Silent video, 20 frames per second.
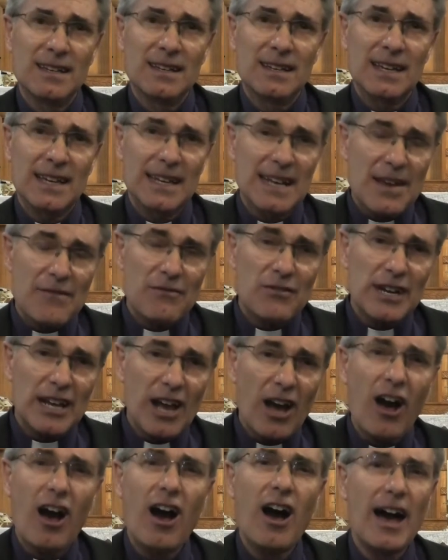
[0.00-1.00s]
In every
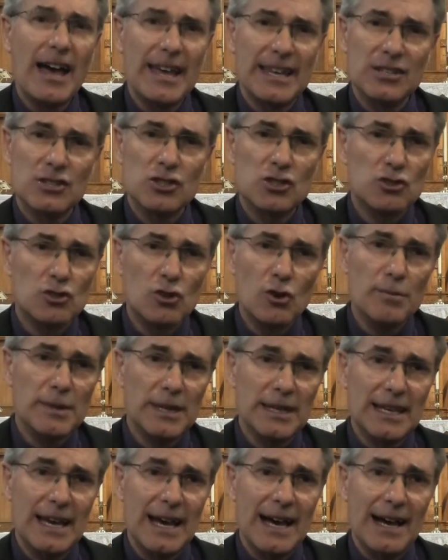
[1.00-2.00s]
high and stormy
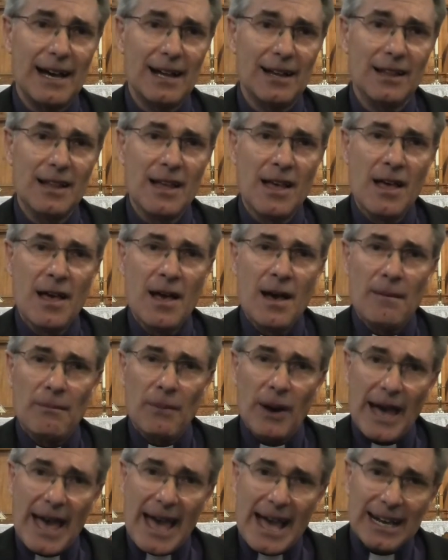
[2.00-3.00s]
gale,
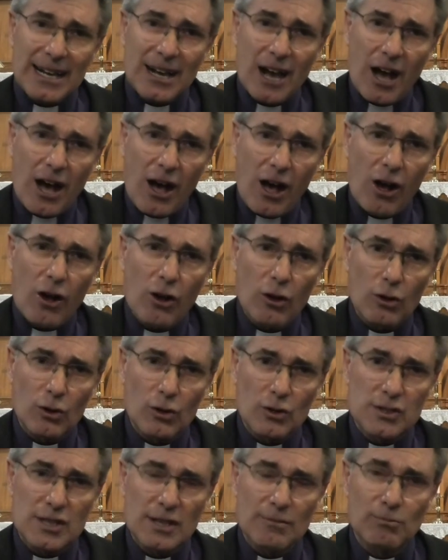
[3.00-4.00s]
my anchor
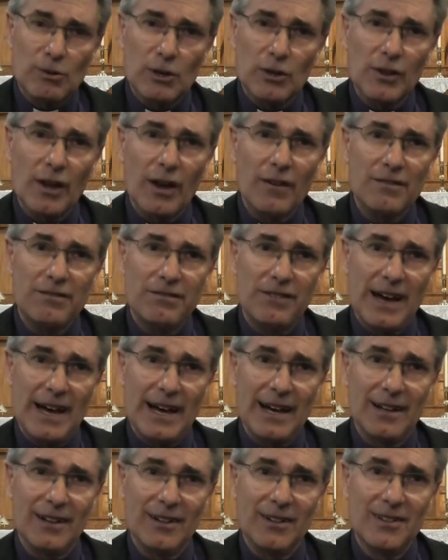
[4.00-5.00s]
holds and will not
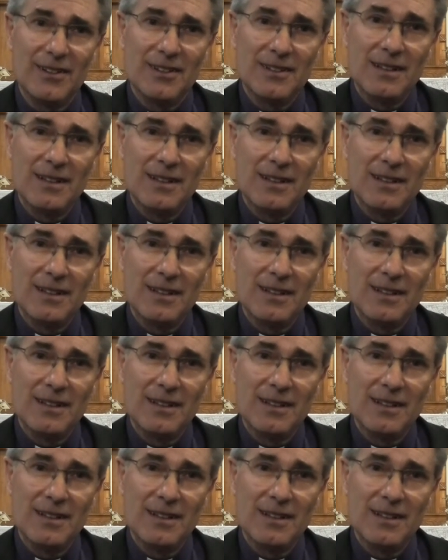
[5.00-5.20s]
fail.